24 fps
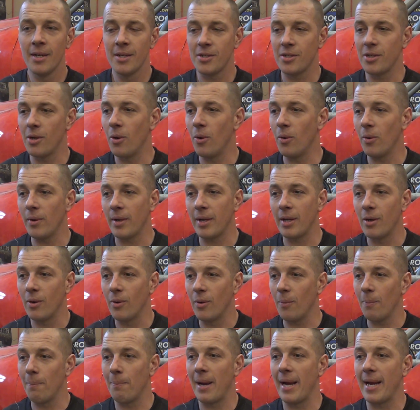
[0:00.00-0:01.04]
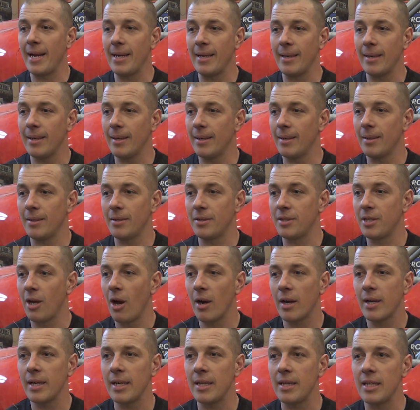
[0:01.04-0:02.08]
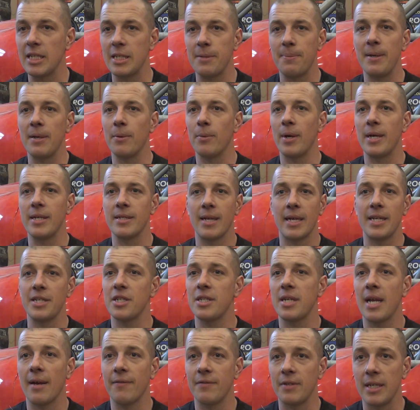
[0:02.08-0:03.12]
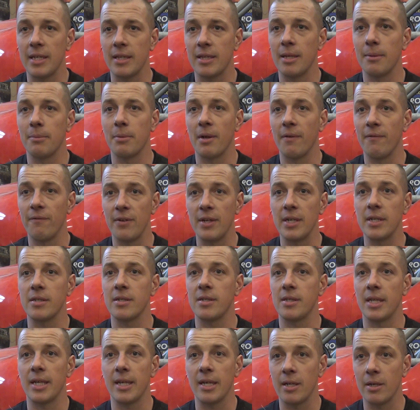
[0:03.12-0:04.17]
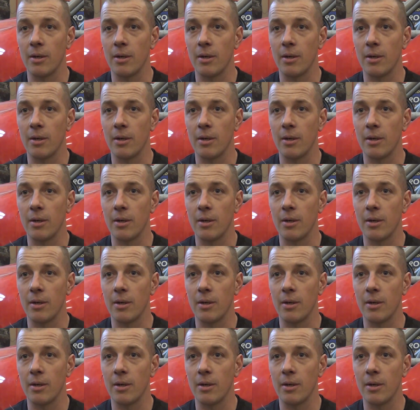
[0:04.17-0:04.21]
So, you know, by talking to these speedways, I just have to get them convinced that,